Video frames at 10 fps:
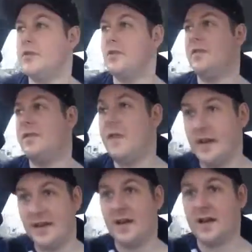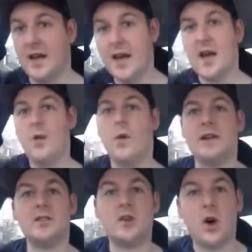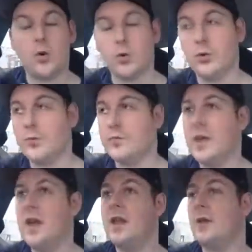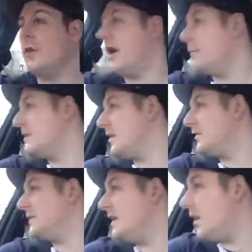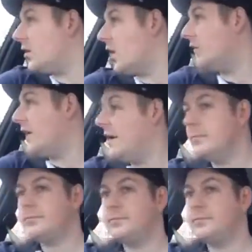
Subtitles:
So if you're thinking, when it's cold, I'm going to have myself a tea or coffee